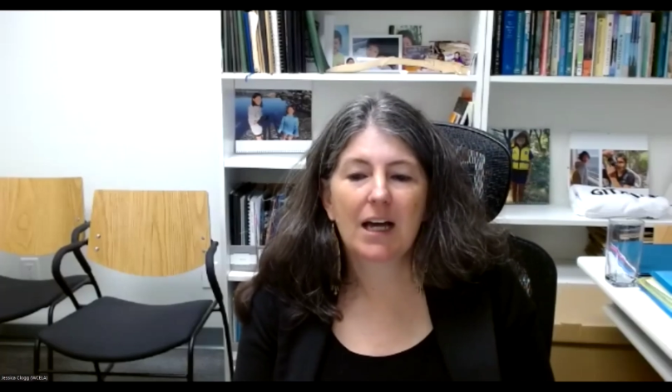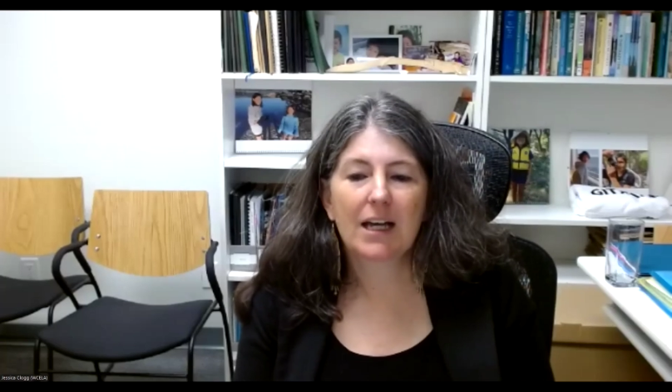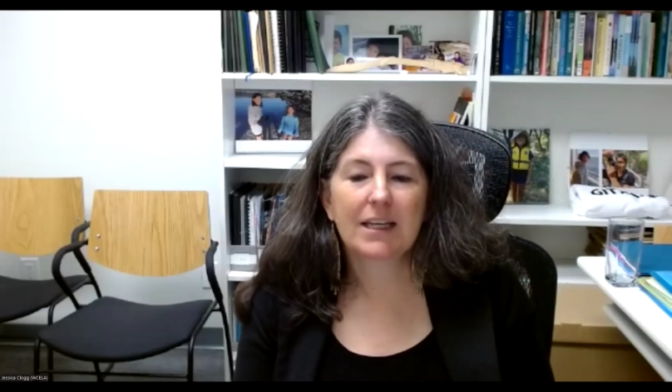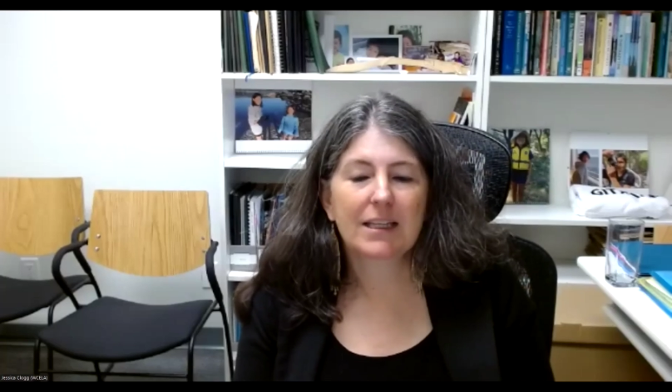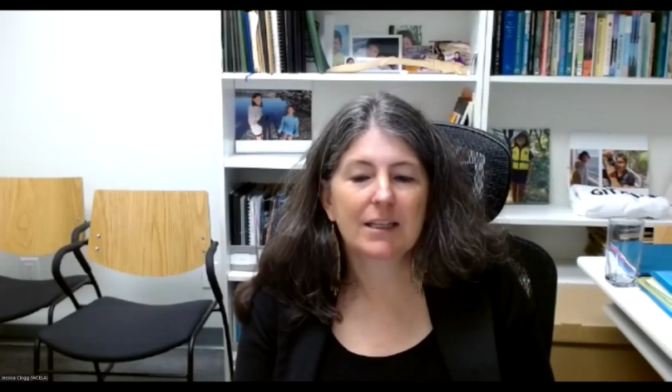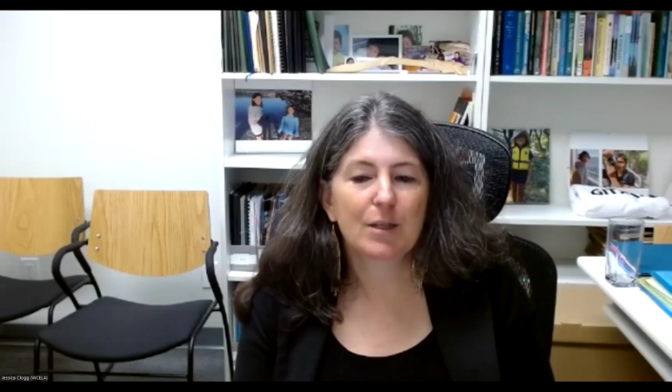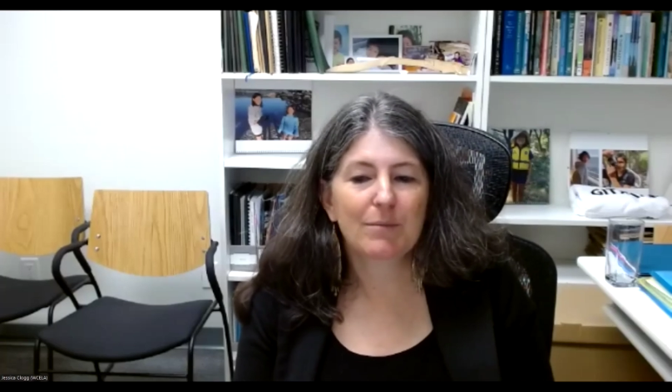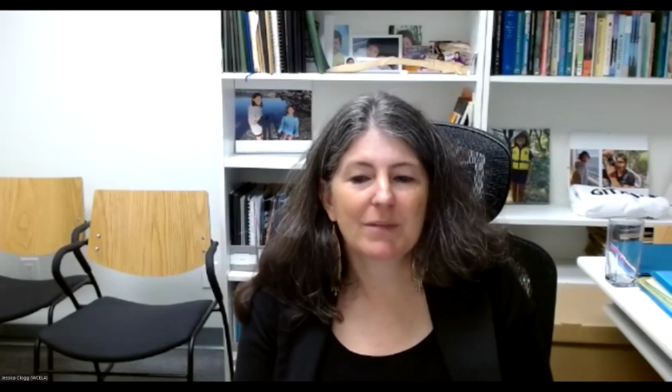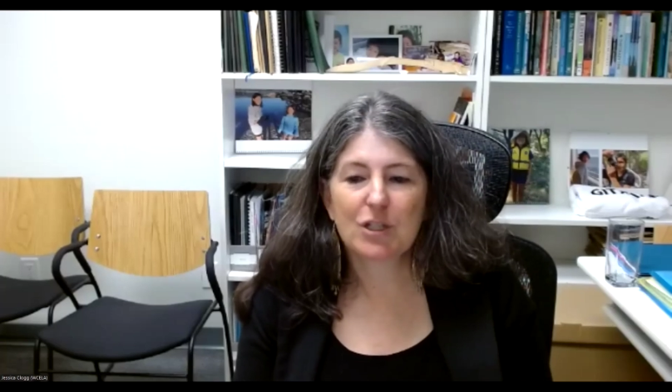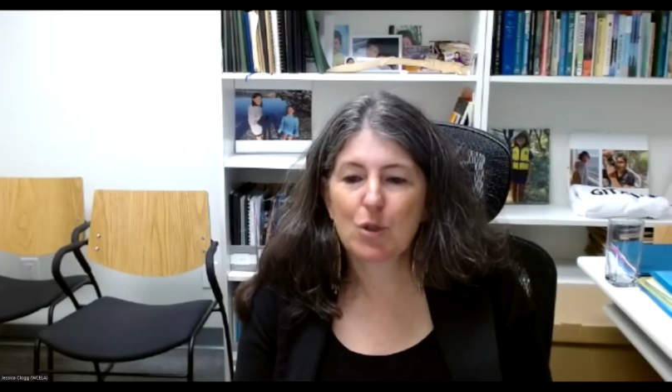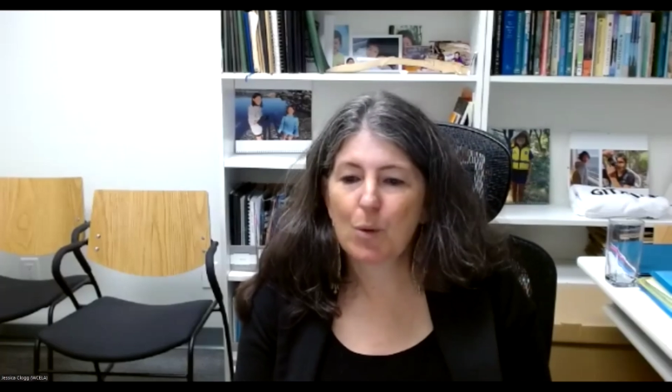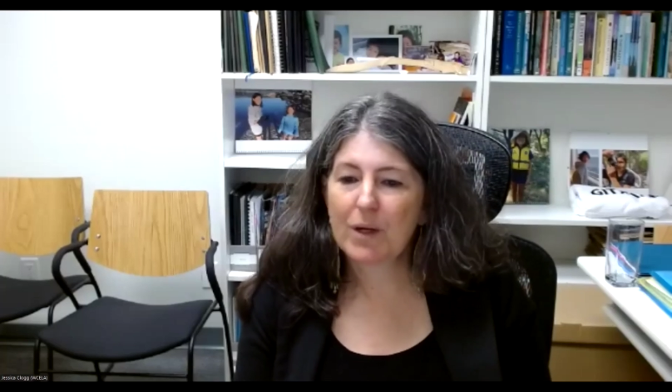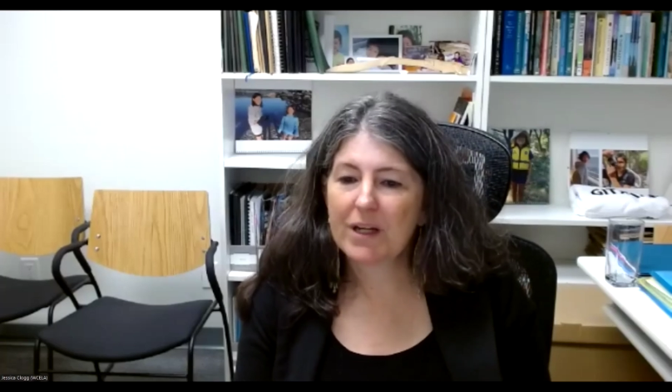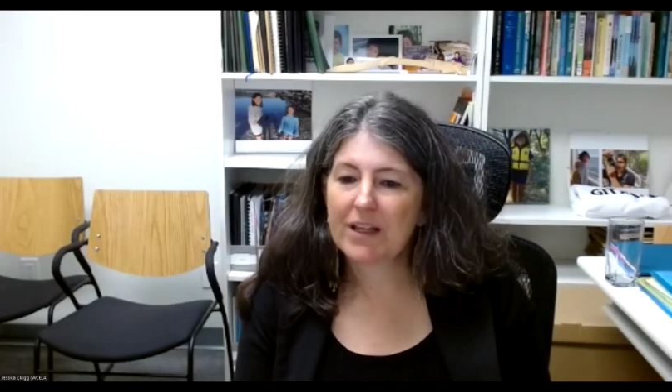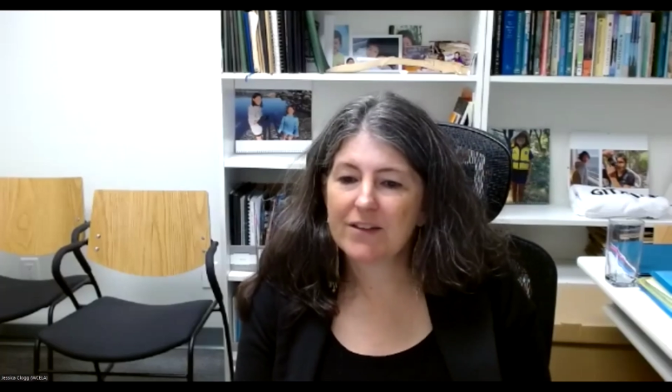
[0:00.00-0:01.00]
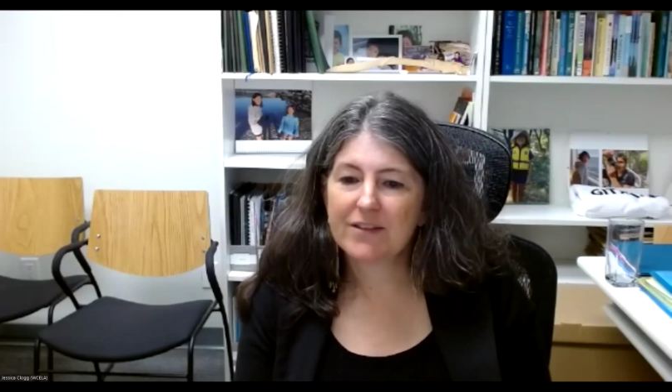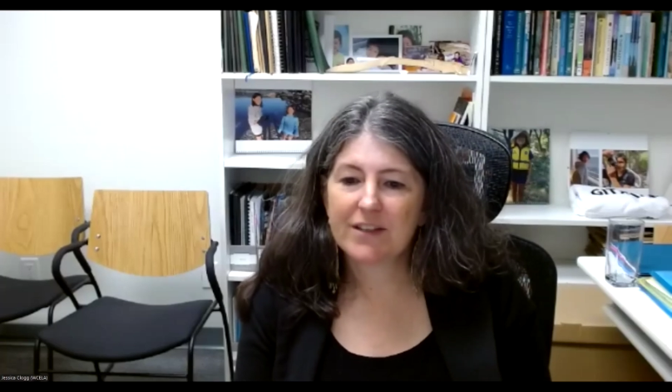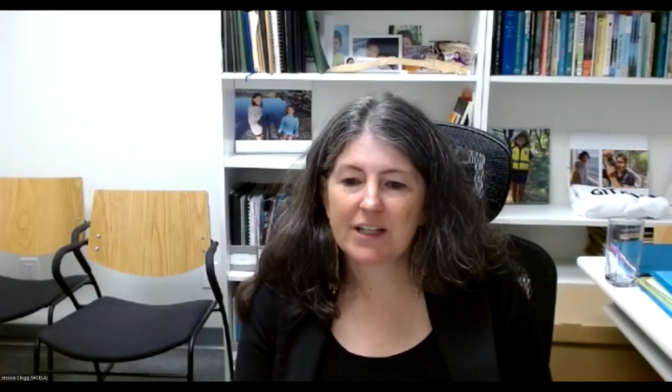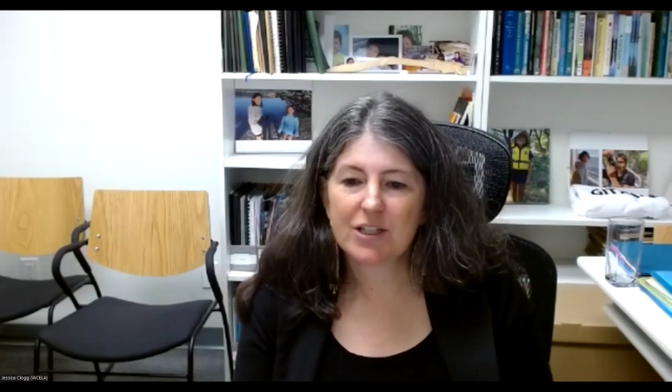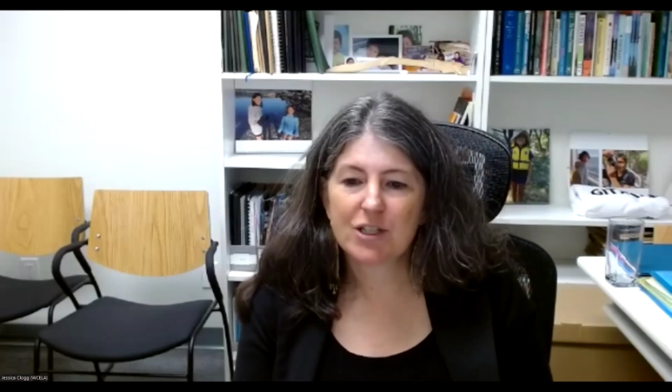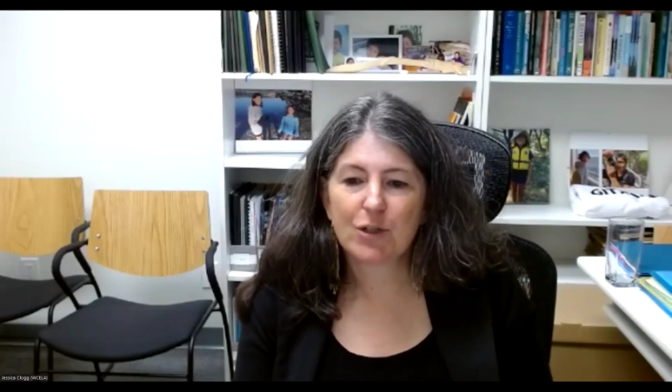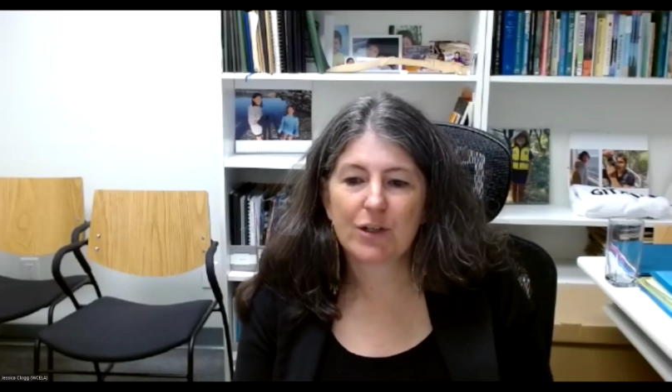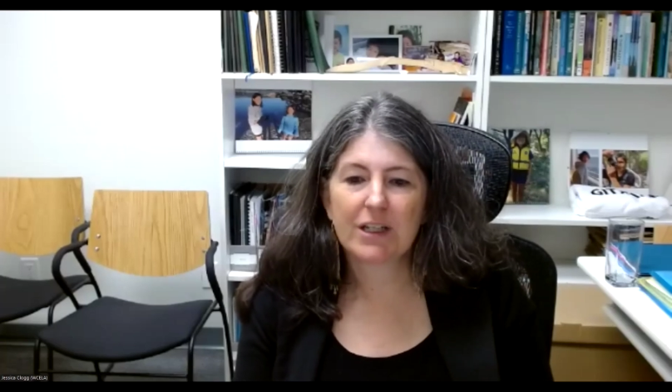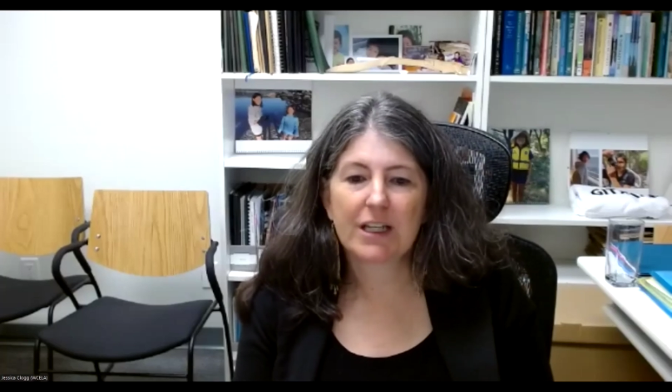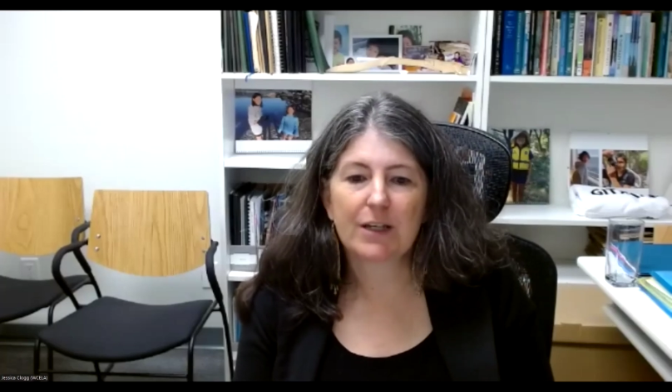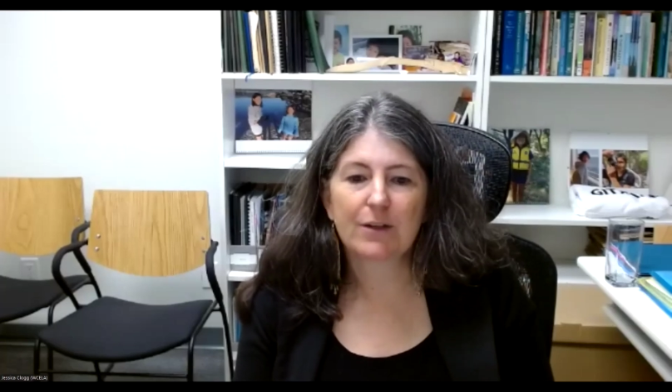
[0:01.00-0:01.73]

in the mid-20th century,